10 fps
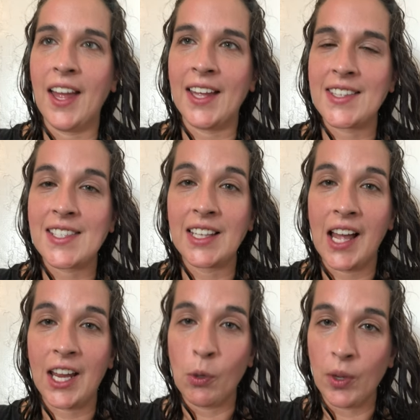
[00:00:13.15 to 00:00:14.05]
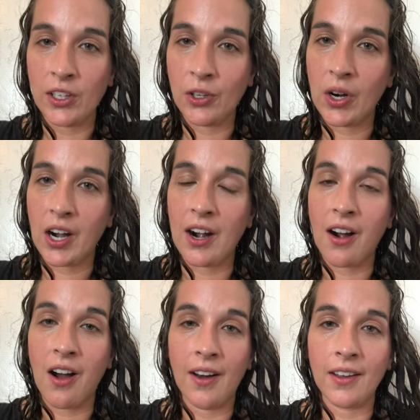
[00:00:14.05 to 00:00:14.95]
It's like when
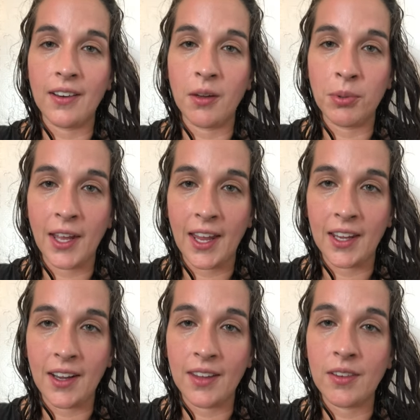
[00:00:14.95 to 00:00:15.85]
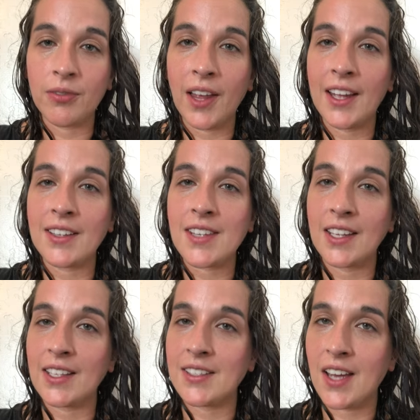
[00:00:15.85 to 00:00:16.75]
you're on a plane and the flight
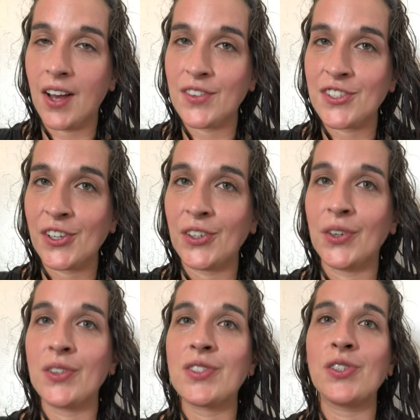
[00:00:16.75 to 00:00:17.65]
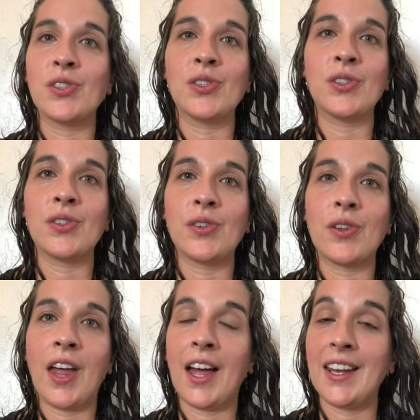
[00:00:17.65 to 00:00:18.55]
attendant tells you to
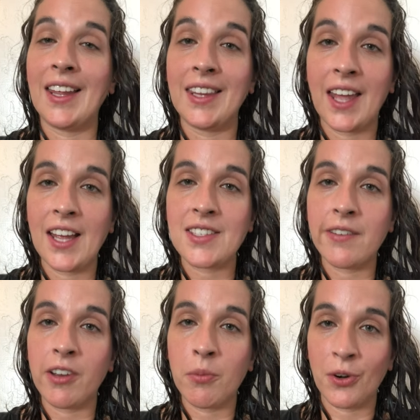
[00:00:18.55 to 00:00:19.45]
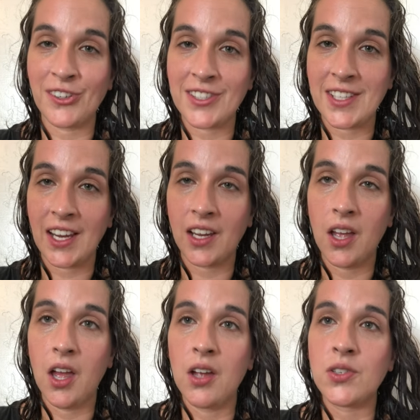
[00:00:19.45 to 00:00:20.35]
that in the case of an emergency
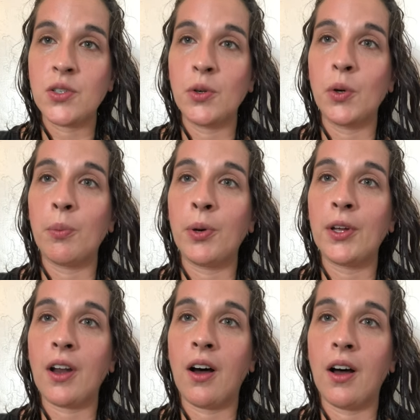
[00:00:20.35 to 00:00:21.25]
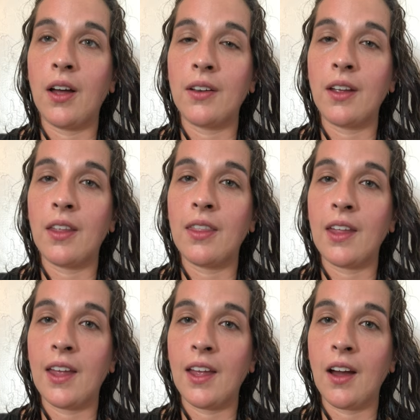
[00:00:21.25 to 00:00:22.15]
to put on
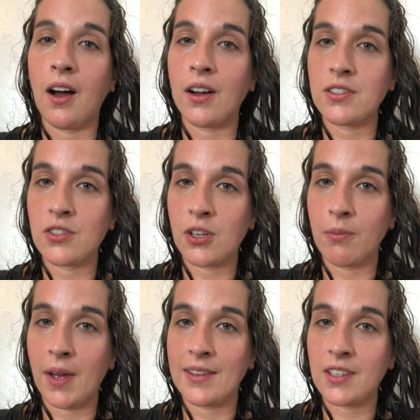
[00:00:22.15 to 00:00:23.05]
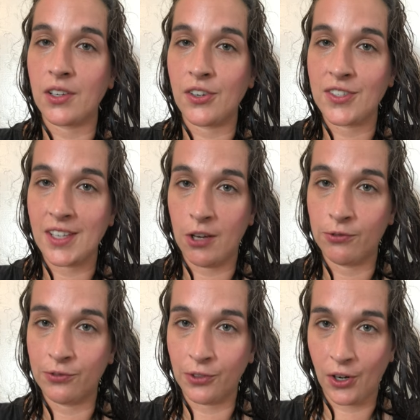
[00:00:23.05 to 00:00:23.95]
the oxygen mask on yourself
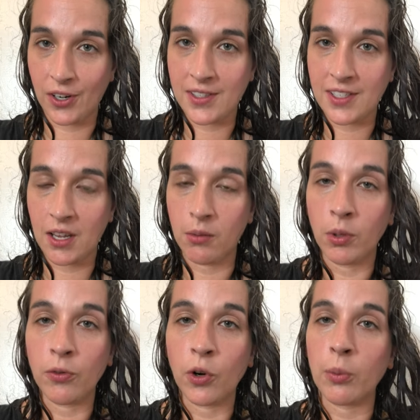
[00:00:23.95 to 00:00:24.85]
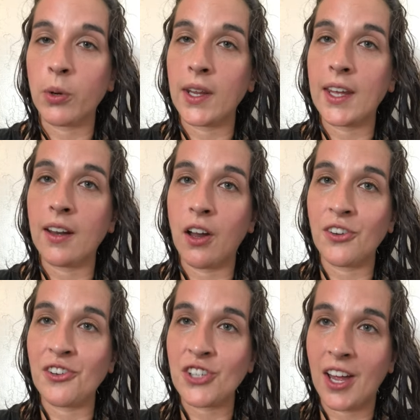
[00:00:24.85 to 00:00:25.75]
first before putting it on
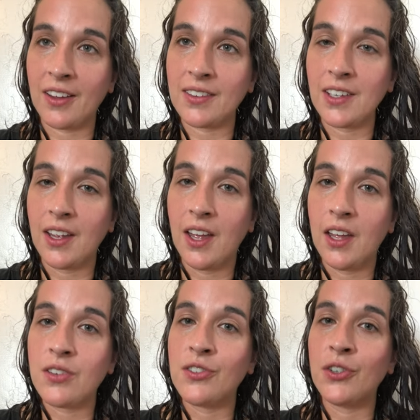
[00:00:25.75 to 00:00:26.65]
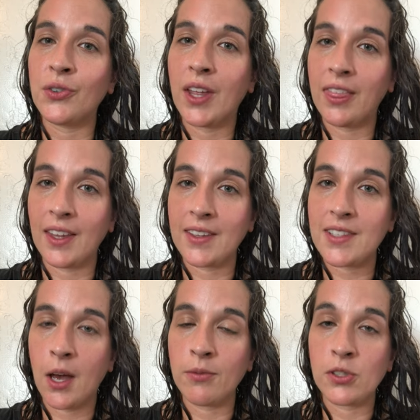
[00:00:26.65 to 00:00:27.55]
your child. Doing
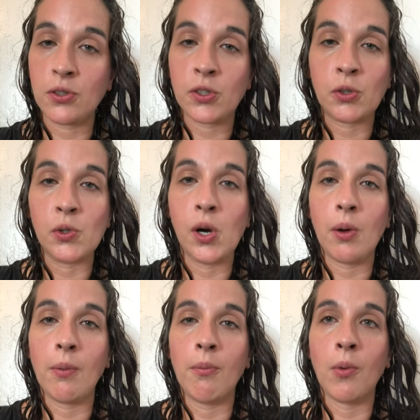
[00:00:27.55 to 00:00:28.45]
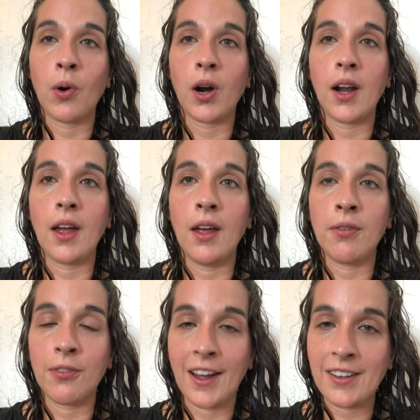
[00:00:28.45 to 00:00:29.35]
this helps you to more
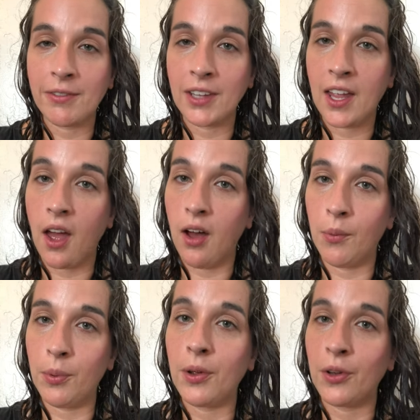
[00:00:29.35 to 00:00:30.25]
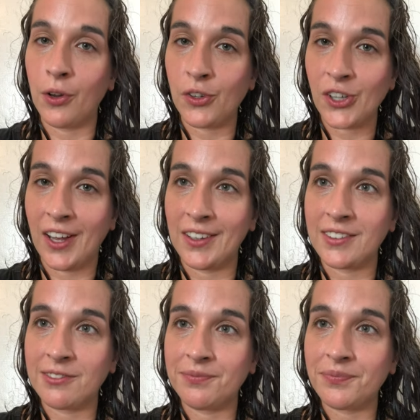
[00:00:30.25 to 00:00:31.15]
effectively help your child.